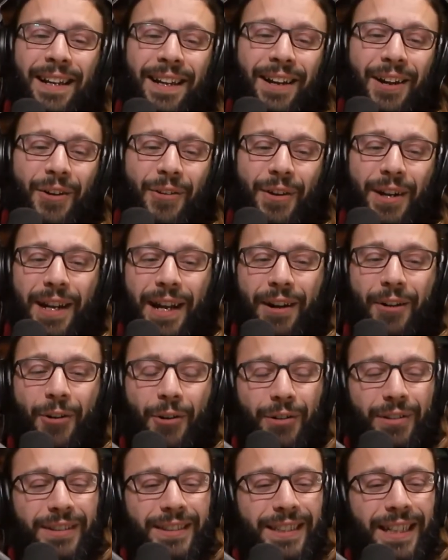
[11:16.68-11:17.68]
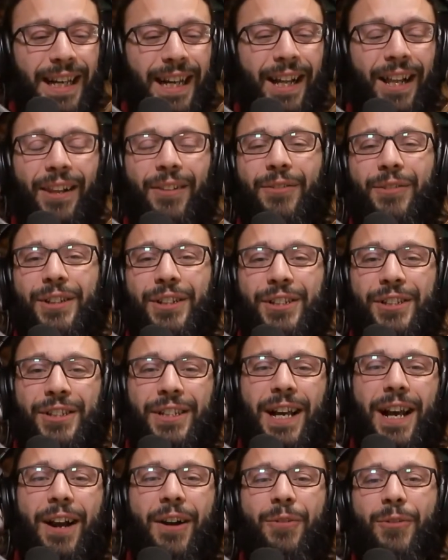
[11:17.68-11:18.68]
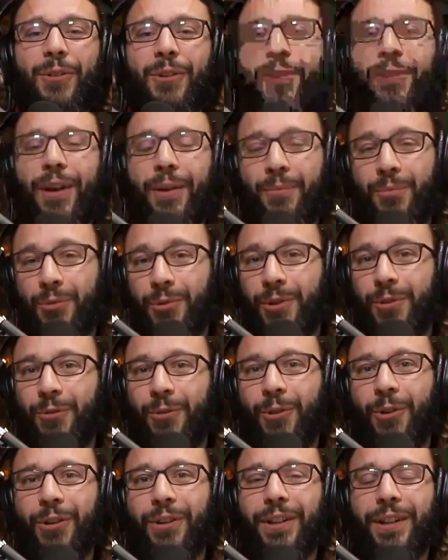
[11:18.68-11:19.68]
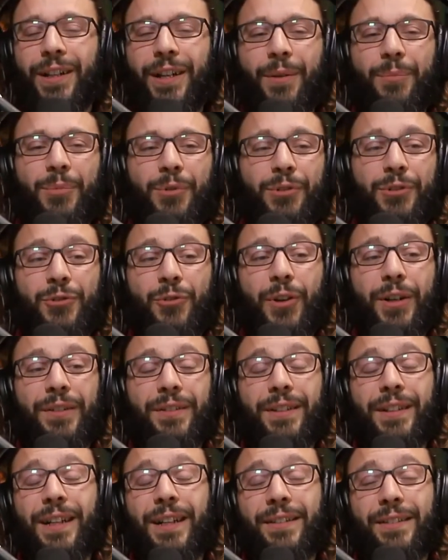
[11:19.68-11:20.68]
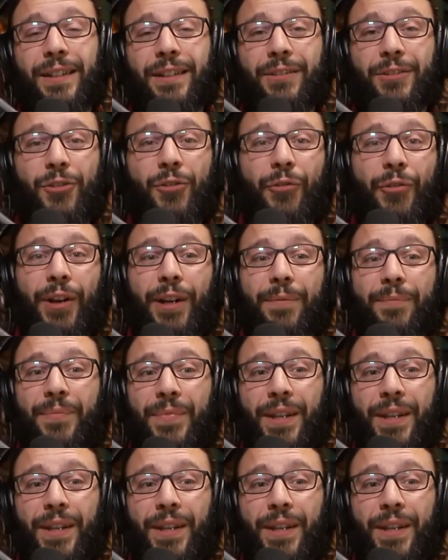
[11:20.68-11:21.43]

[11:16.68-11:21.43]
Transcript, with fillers: We get a hotel, we shower, I pre-roll a couple joints, and I said, Tufik,